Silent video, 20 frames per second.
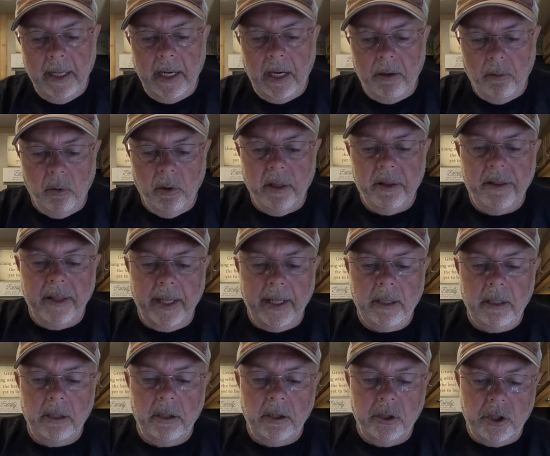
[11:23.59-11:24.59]
I want to
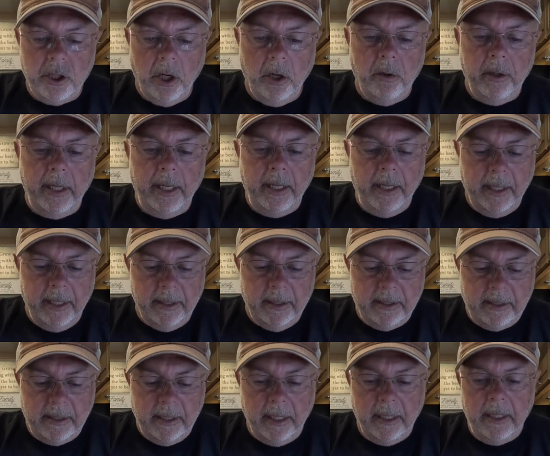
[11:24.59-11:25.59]
thank Jody and
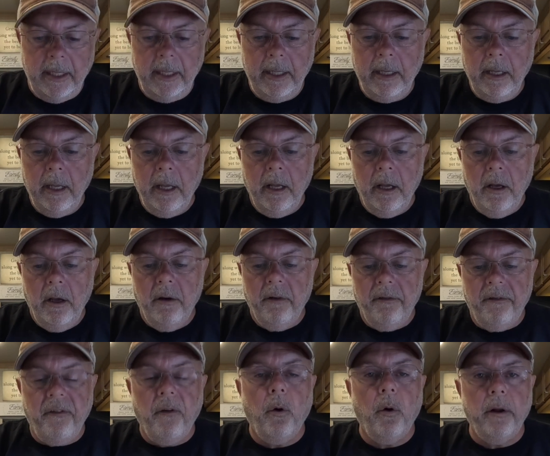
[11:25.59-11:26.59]
Cindy
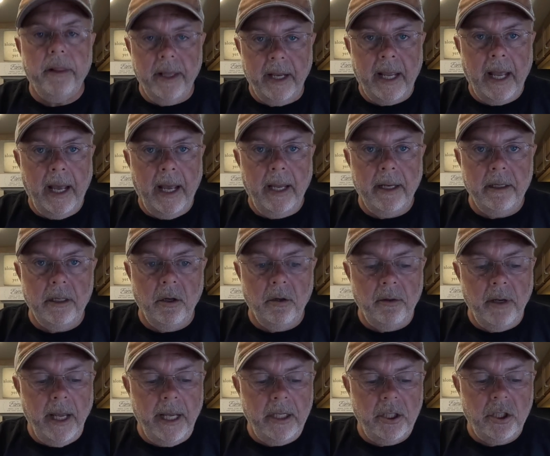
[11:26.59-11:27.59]
for the kind
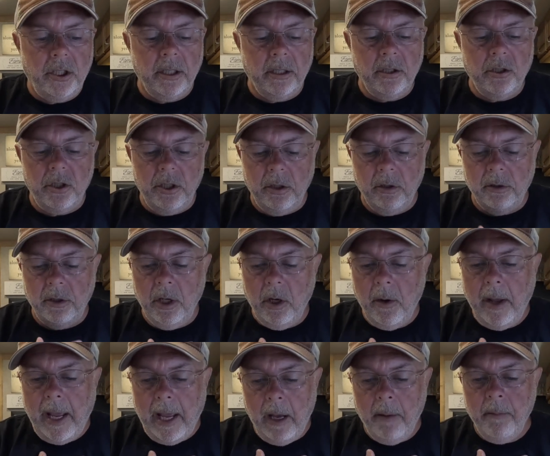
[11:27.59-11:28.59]
donations. You don't know
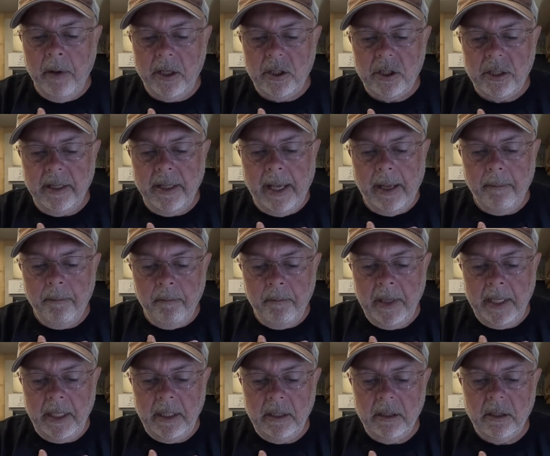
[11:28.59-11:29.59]
how much that
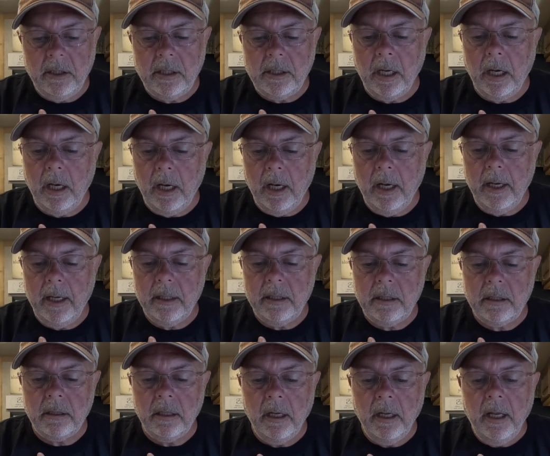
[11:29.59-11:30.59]
means to
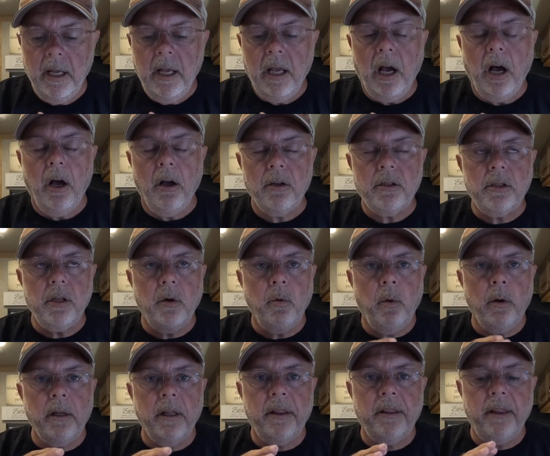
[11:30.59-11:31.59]
us. I also
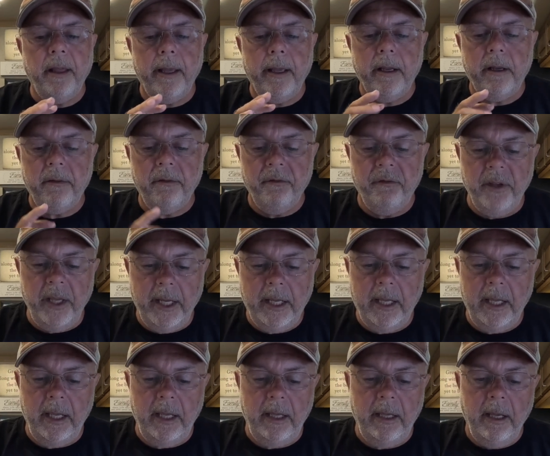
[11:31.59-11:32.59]
want to thank
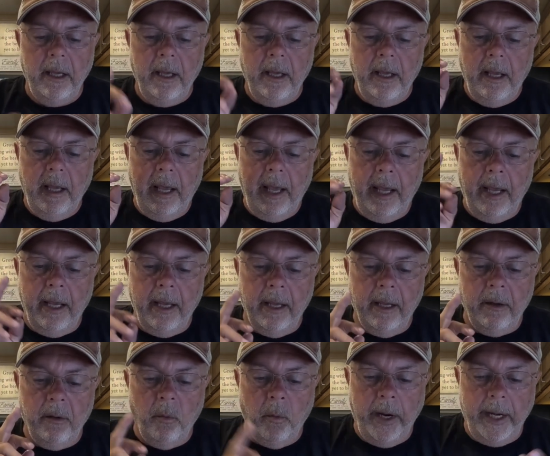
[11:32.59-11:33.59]
Vicki
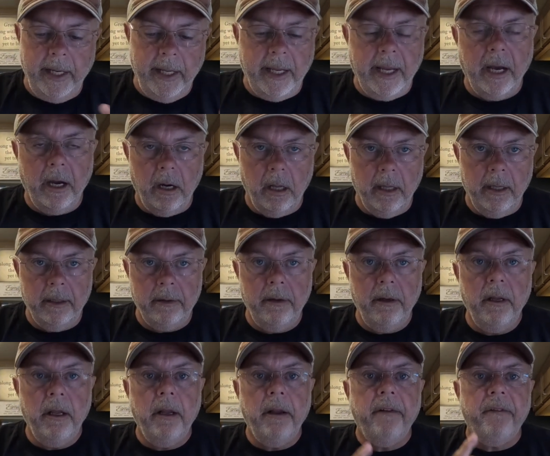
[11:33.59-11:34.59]
and Wayne and Carolyn
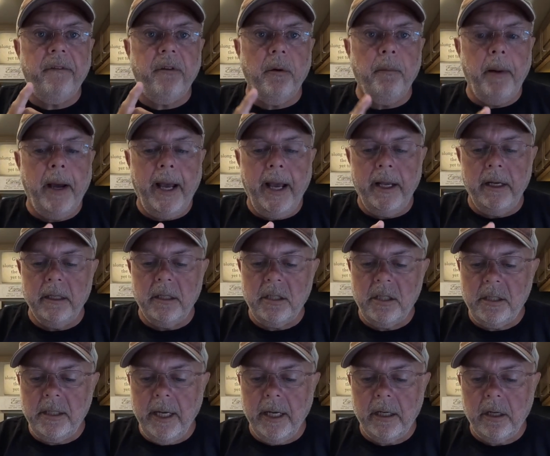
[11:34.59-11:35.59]
for buying a
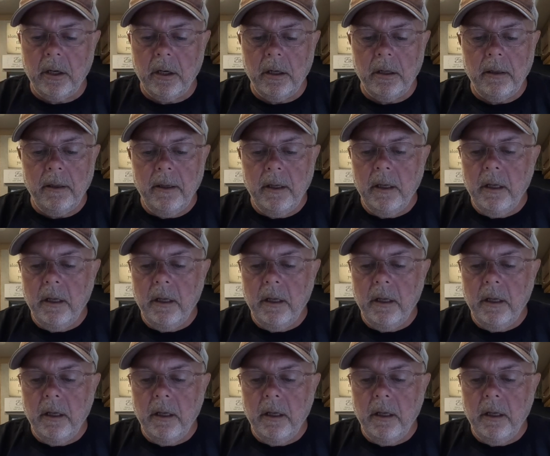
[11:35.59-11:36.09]
sticker.